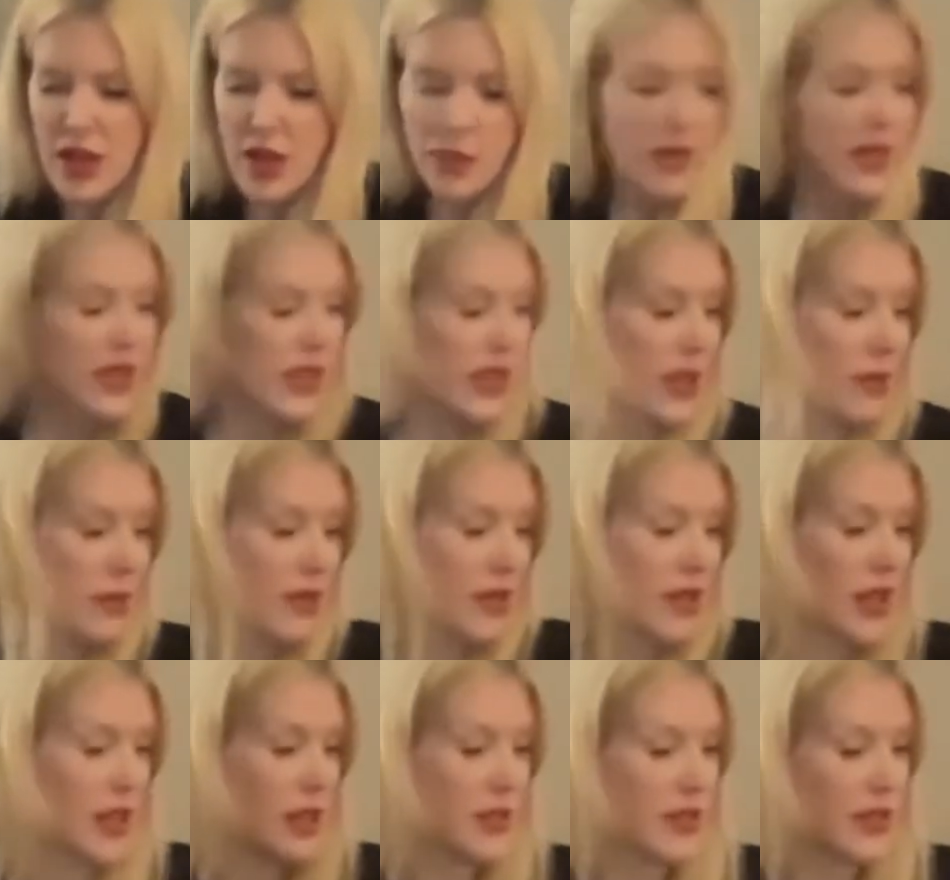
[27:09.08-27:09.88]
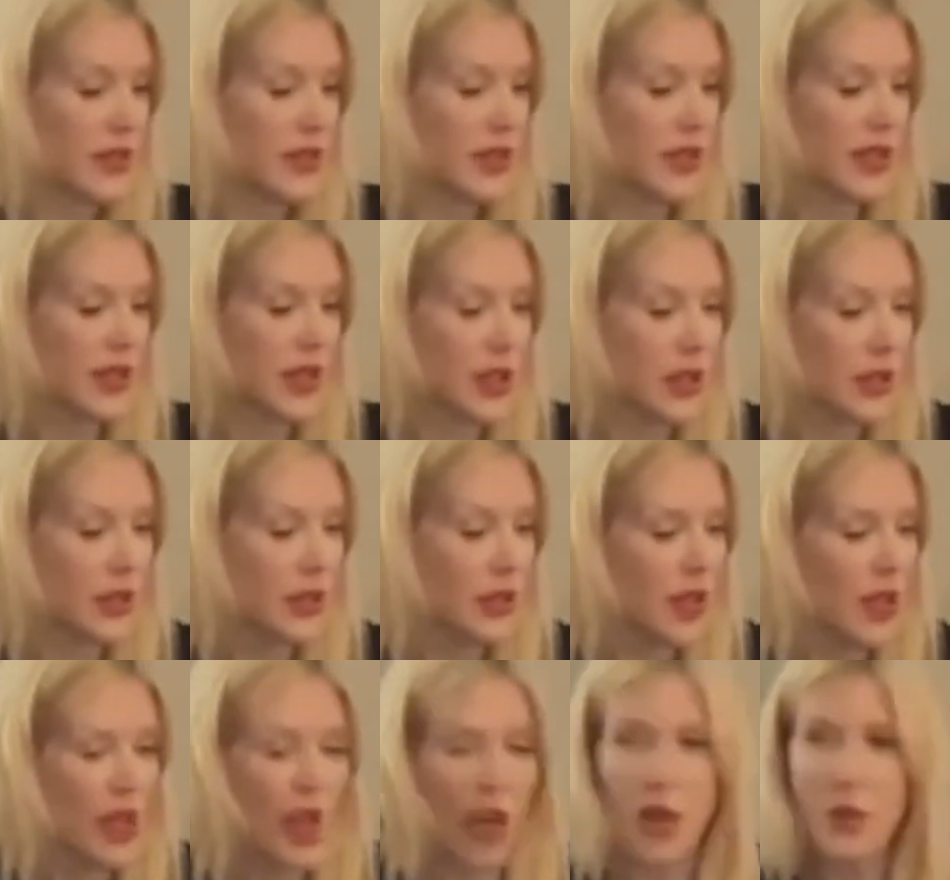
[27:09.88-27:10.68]
Sometimes also
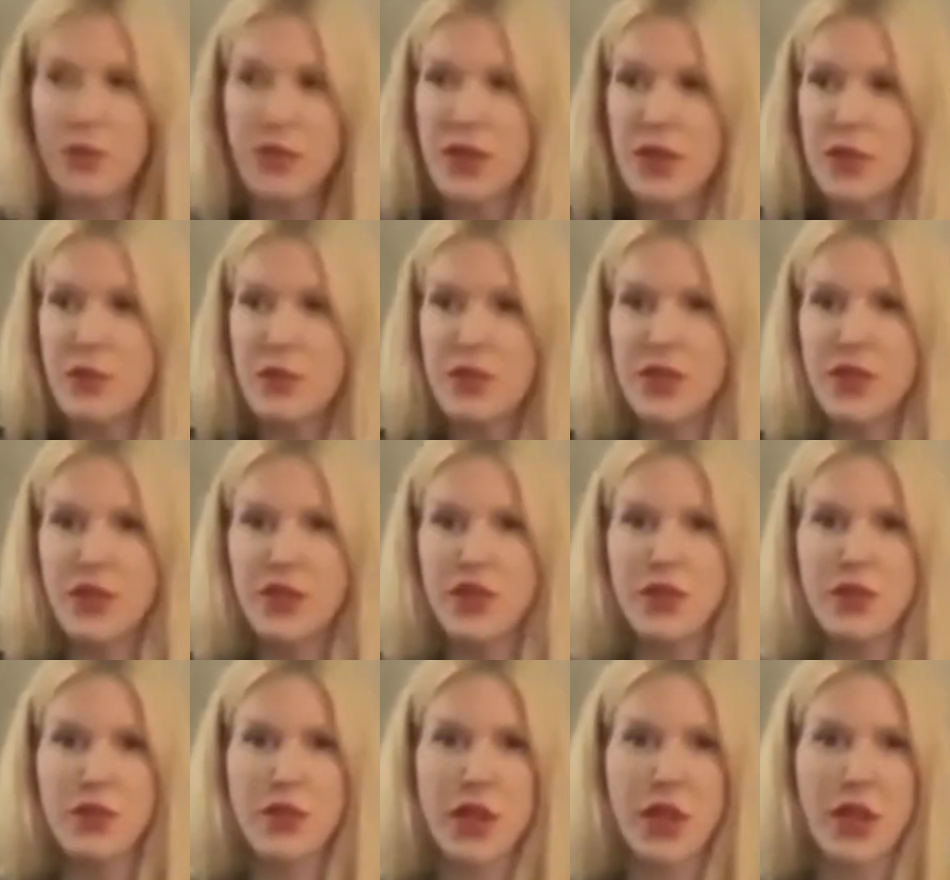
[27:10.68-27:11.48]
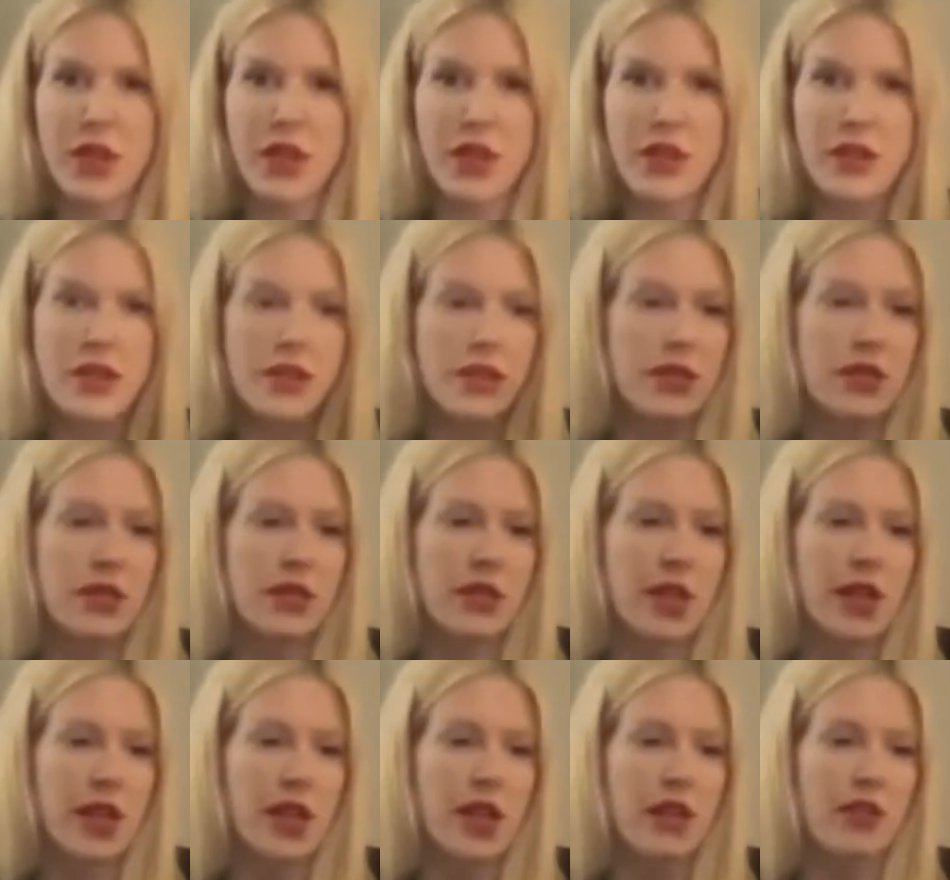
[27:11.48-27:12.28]
I put in beauty products,
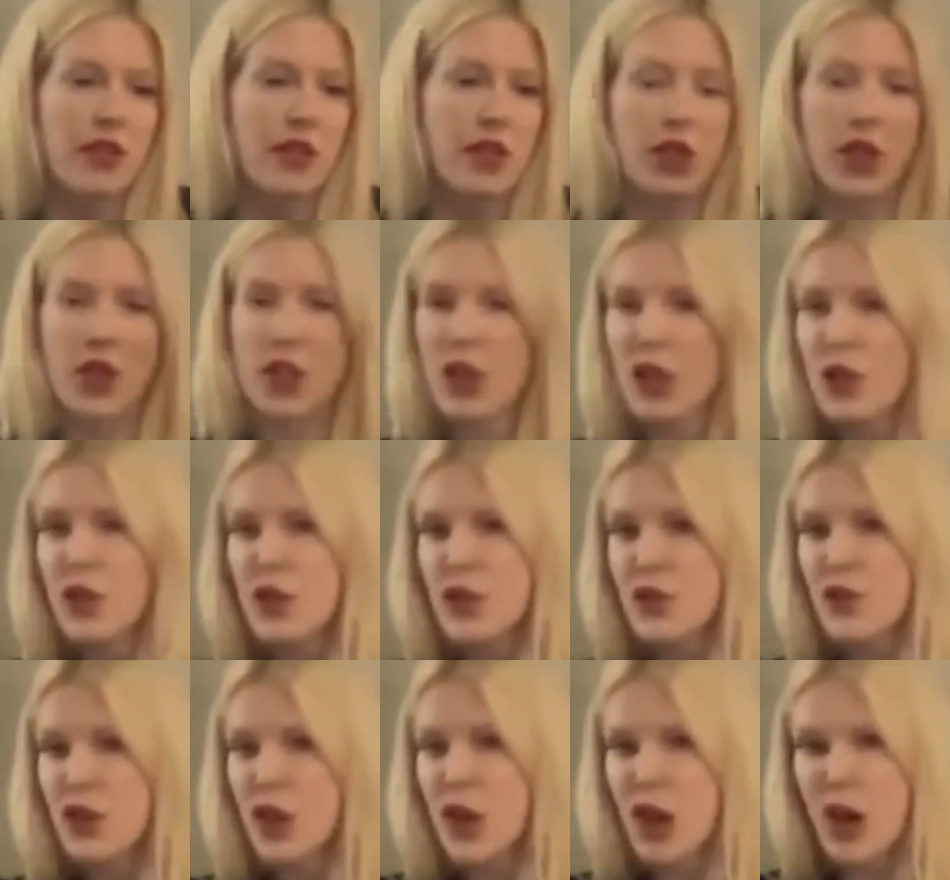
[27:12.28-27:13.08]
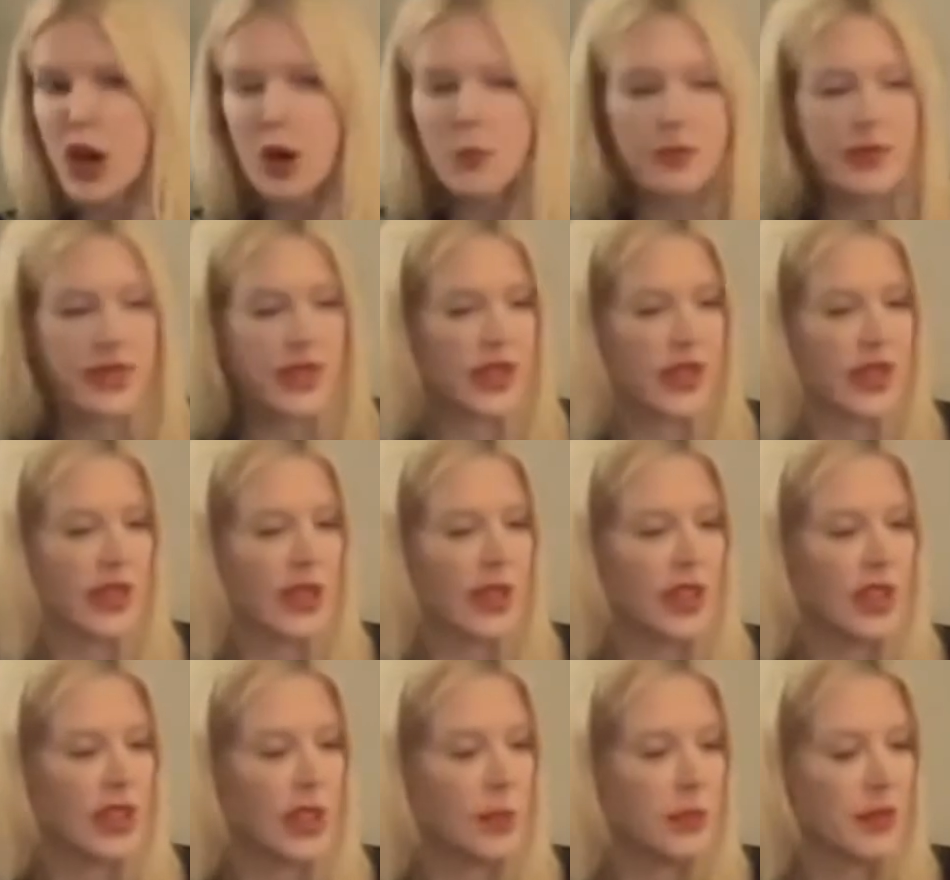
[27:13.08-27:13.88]
like I've got glow drops,
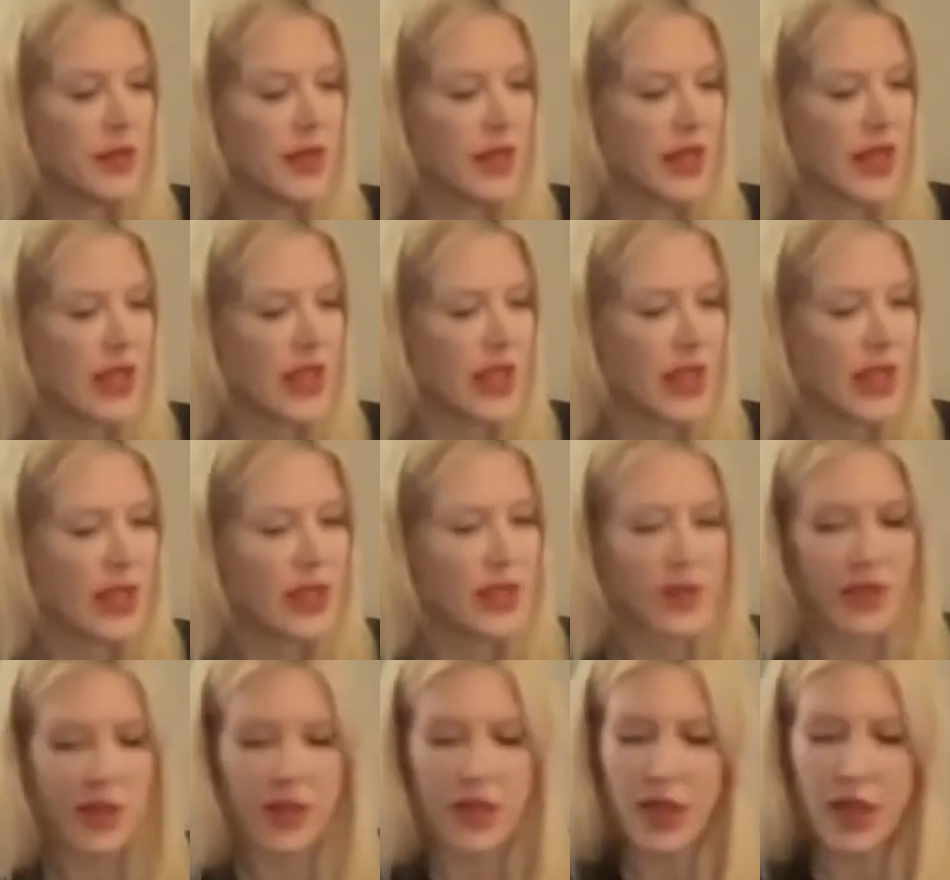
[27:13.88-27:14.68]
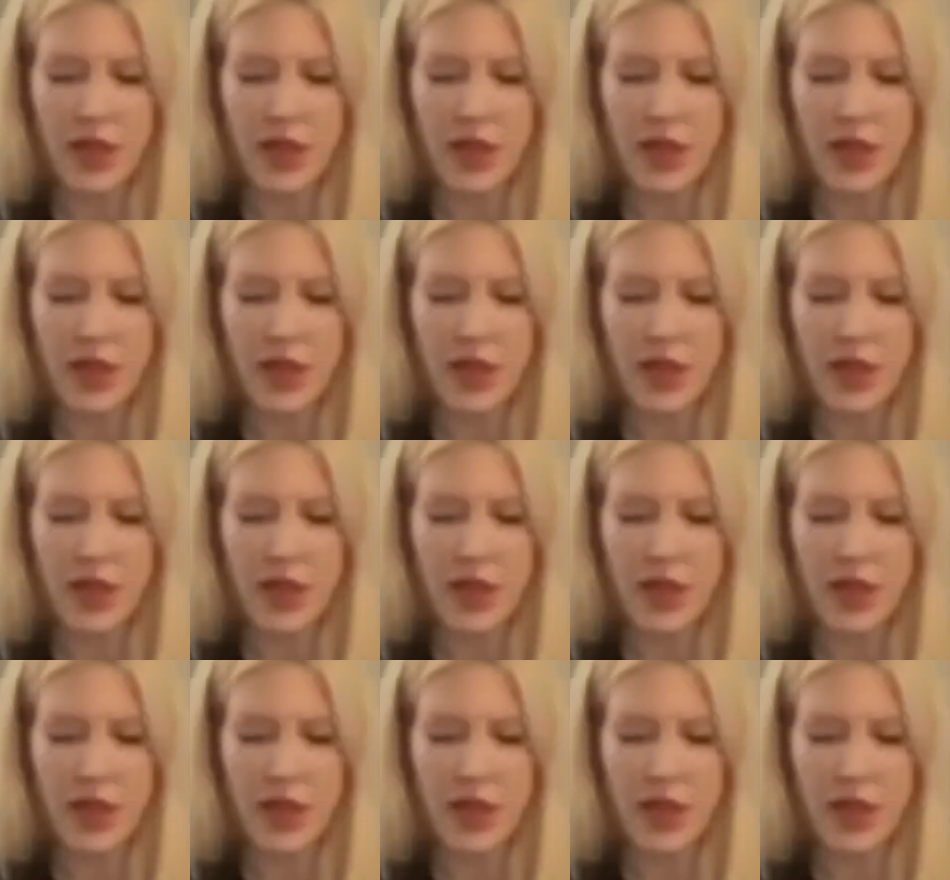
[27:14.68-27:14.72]
lipsticks.